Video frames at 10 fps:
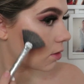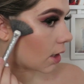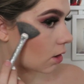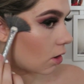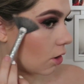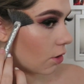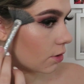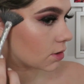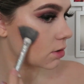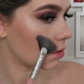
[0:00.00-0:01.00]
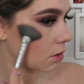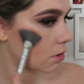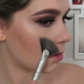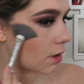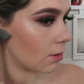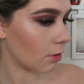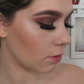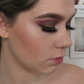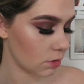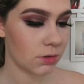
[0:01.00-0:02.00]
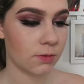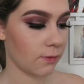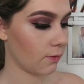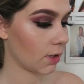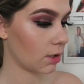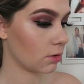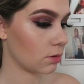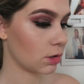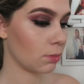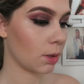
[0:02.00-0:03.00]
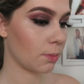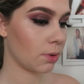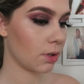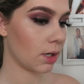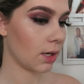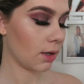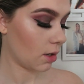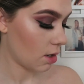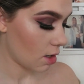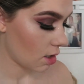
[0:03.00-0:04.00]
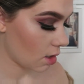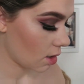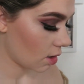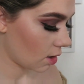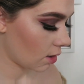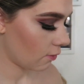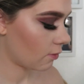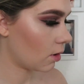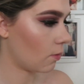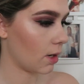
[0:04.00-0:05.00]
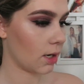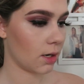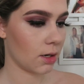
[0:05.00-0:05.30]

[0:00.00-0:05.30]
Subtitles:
That glow is incredible. Just fucking someone put it everywhere.